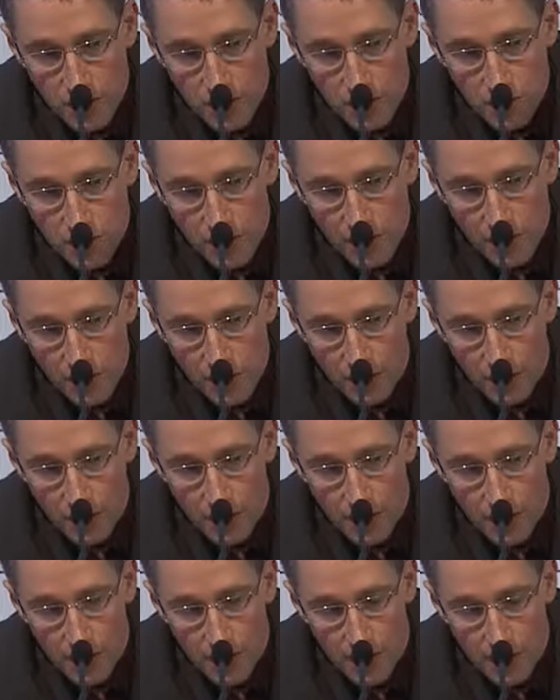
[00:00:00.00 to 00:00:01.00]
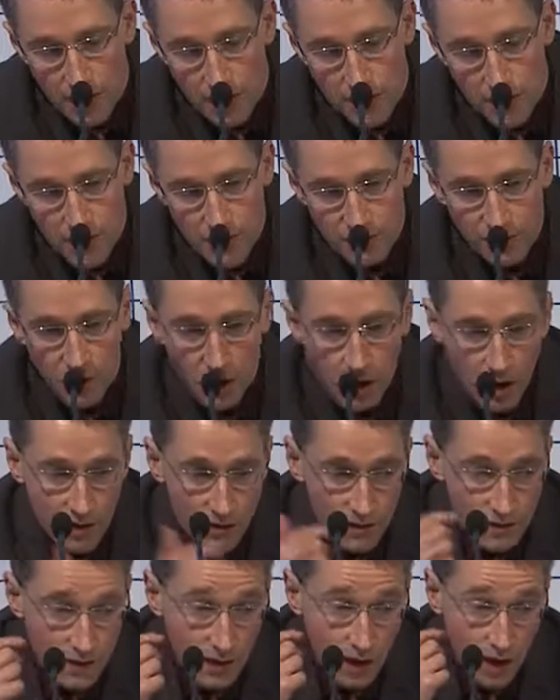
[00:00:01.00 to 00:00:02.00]
with d5
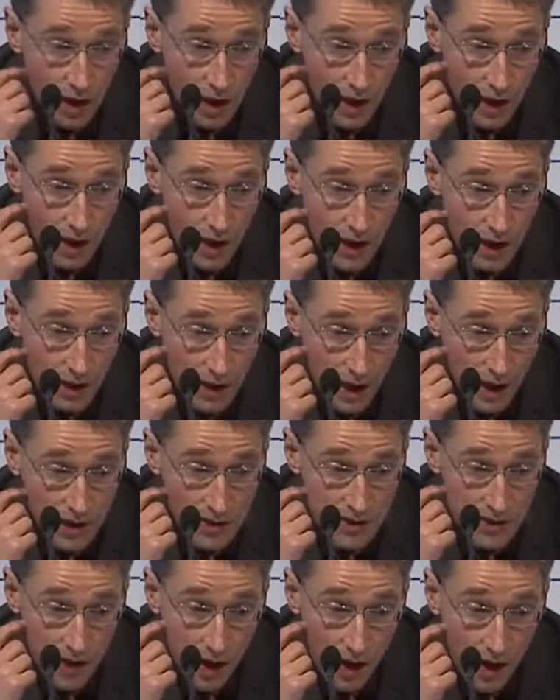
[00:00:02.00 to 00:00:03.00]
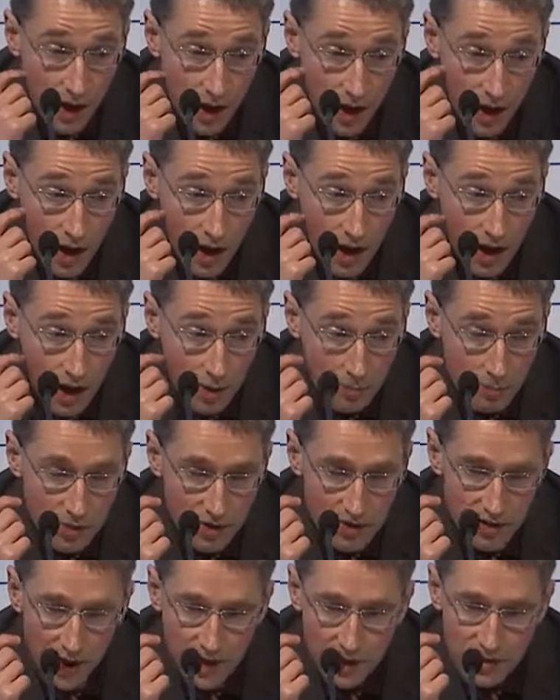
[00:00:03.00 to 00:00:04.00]
later.
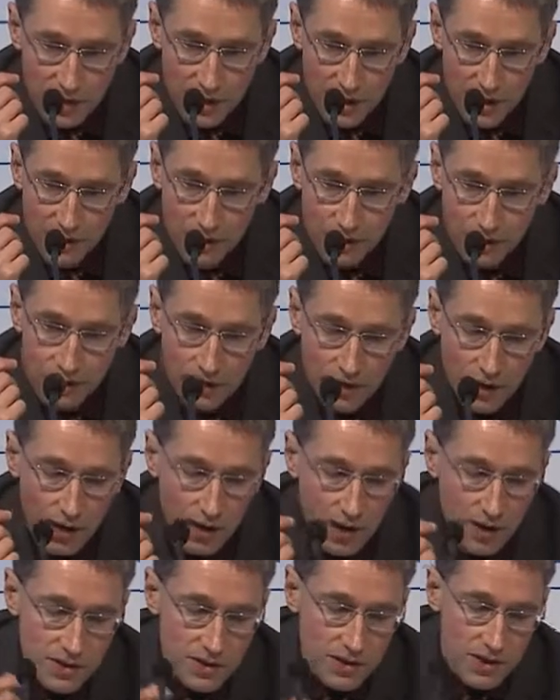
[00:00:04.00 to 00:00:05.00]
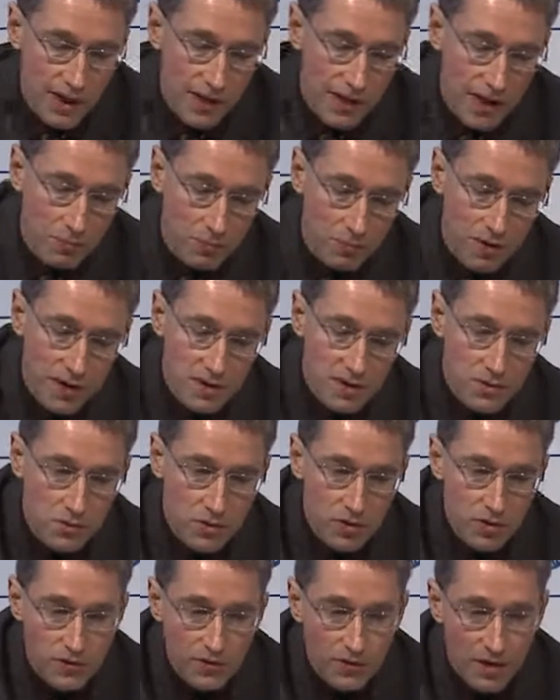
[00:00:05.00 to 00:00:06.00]
But I actually have a slightly unpleasant
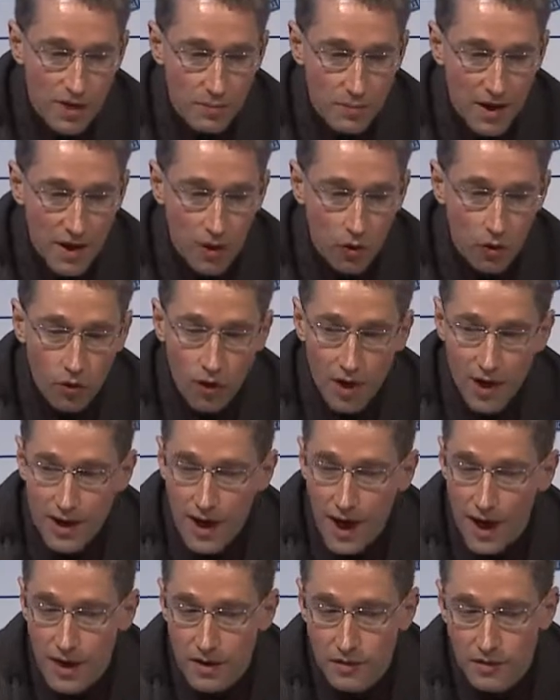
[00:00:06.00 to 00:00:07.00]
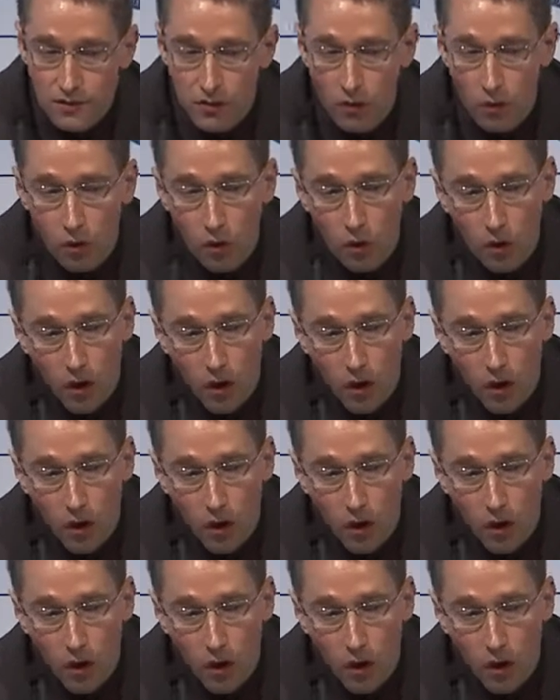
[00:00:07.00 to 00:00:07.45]
move for him already, a4,